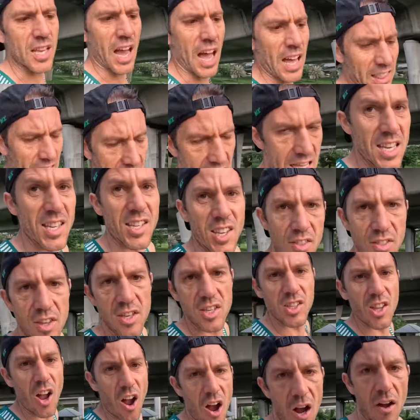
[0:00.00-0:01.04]
athletes at the
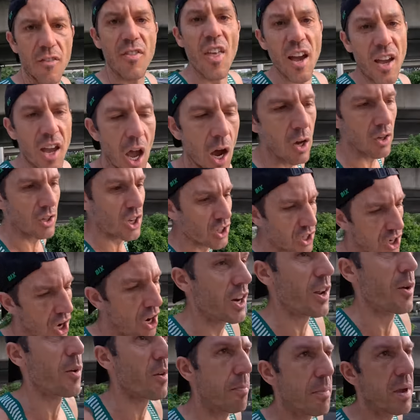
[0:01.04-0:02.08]
start of their coaching
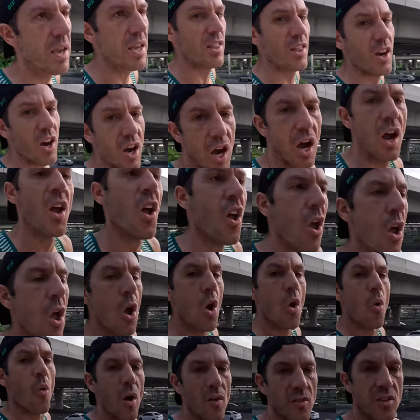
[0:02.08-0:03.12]
journey with me, that
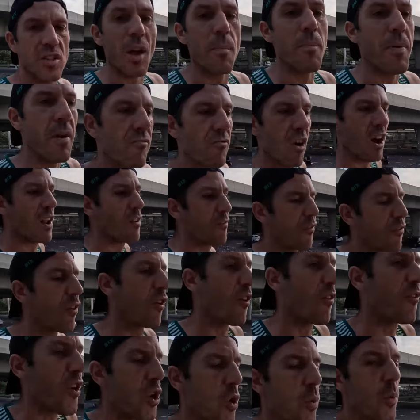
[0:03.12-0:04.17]
once they've been running for
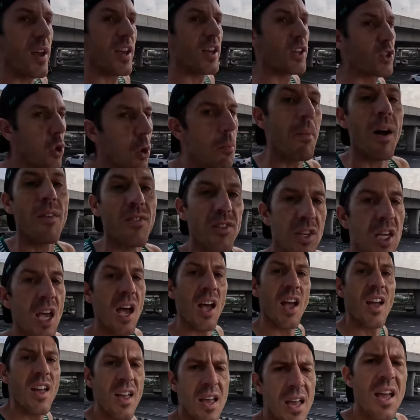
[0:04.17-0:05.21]
a few weeks or months,
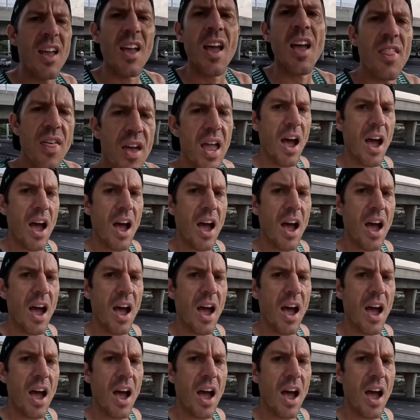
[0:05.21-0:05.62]
they